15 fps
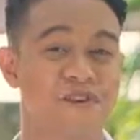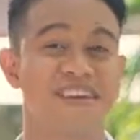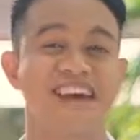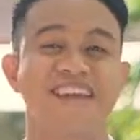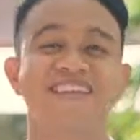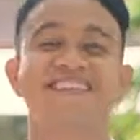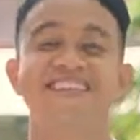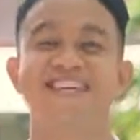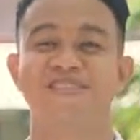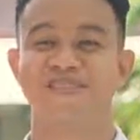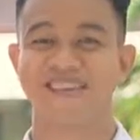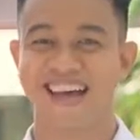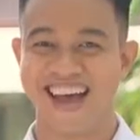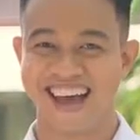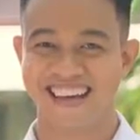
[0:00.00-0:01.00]
organization
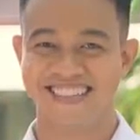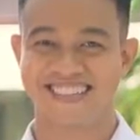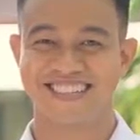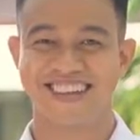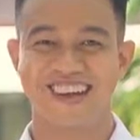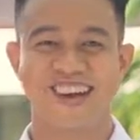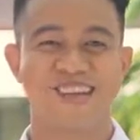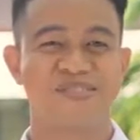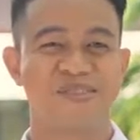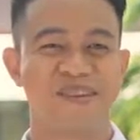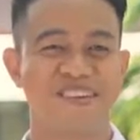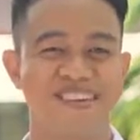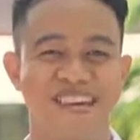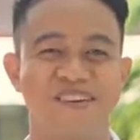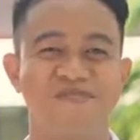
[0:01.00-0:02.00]
hacks to
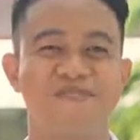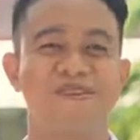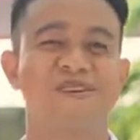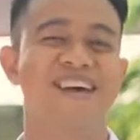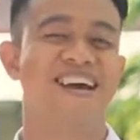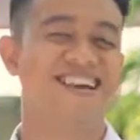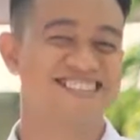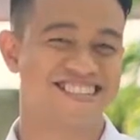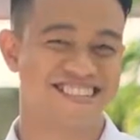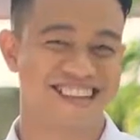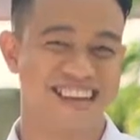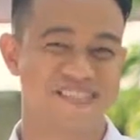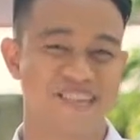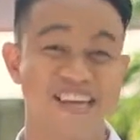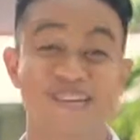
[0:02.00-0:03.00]
give your
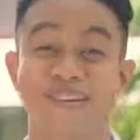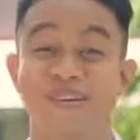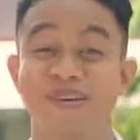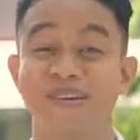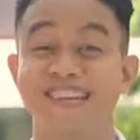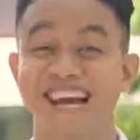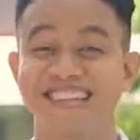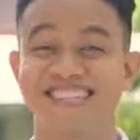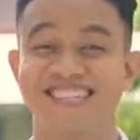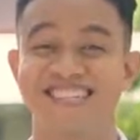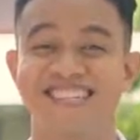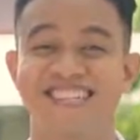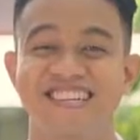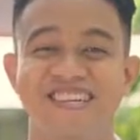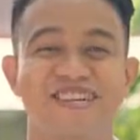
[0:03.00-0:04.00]
essay that
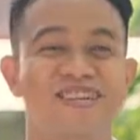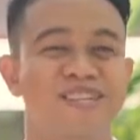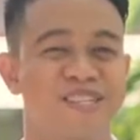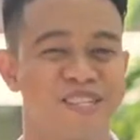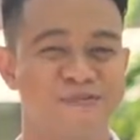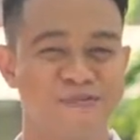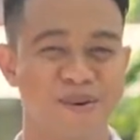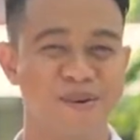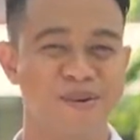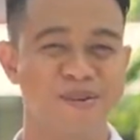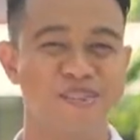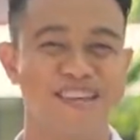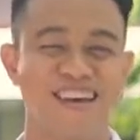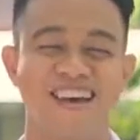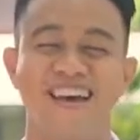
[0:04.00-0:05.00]
connected,
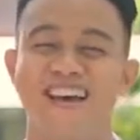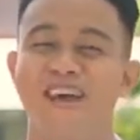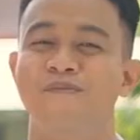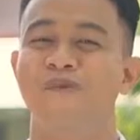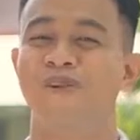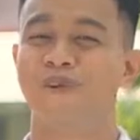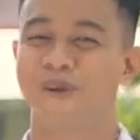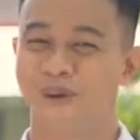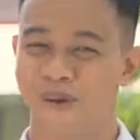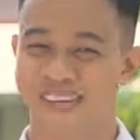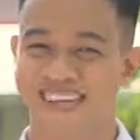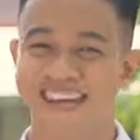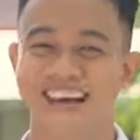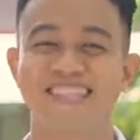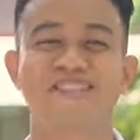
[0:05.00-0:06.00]
smooth, and
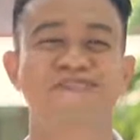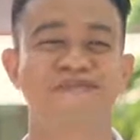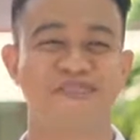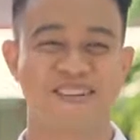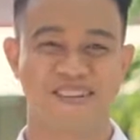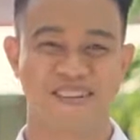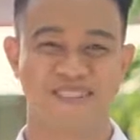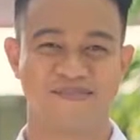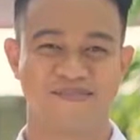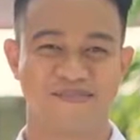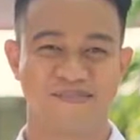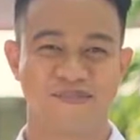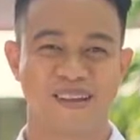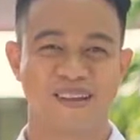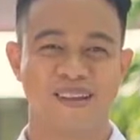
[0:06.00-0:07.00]
well-organized feel.
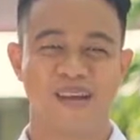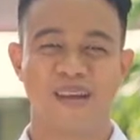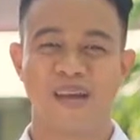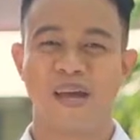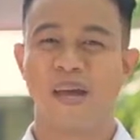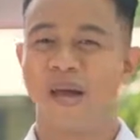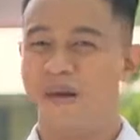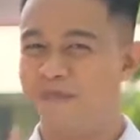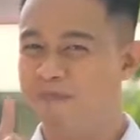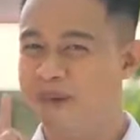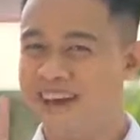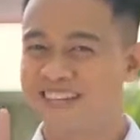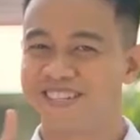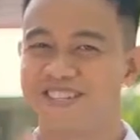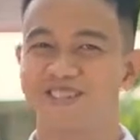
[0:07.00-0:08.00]

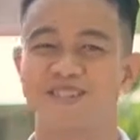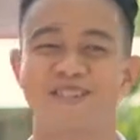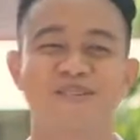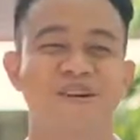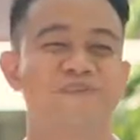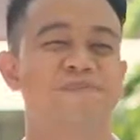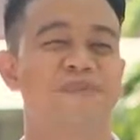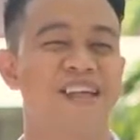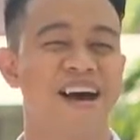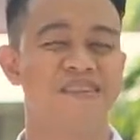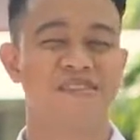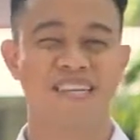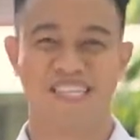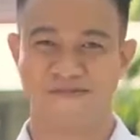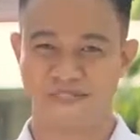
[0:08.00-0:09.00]
Make sure to apply
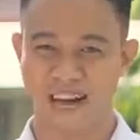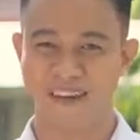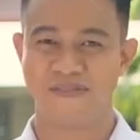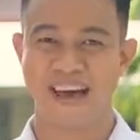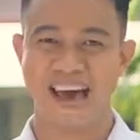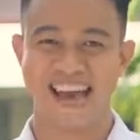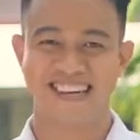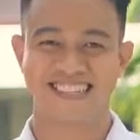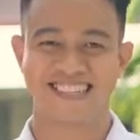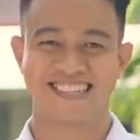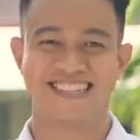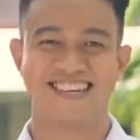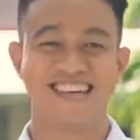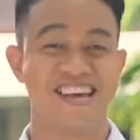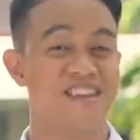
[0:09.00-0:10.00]
these 5 hacks
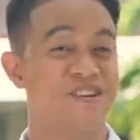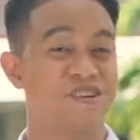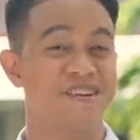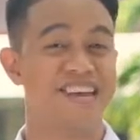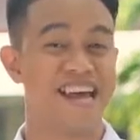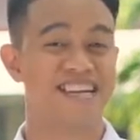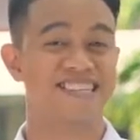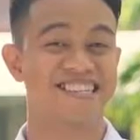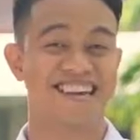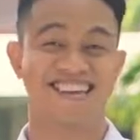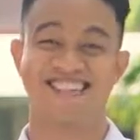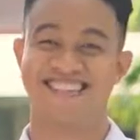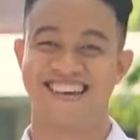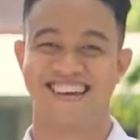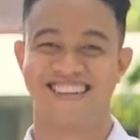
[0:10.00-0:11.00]
in your next
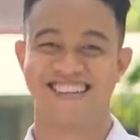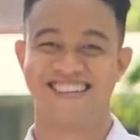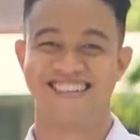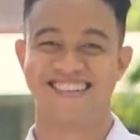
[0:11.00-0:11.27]
essay.